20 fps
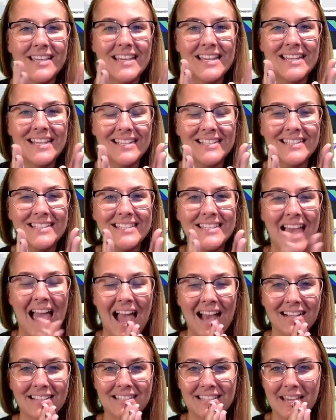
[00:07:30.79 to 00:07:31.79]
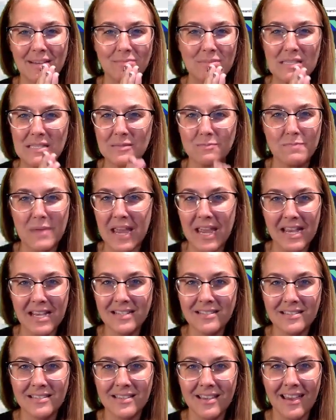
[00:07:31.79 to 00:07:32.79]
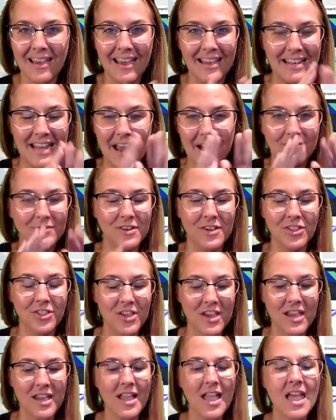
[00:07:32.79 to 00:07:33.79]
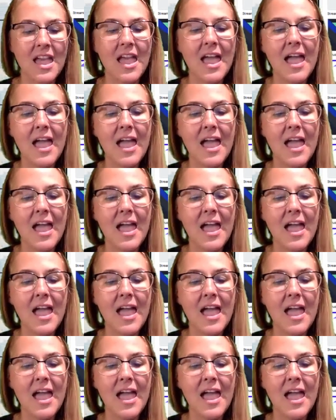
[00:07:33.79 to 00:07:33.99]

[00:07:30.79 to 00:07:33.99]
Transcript: in exact same space and everything,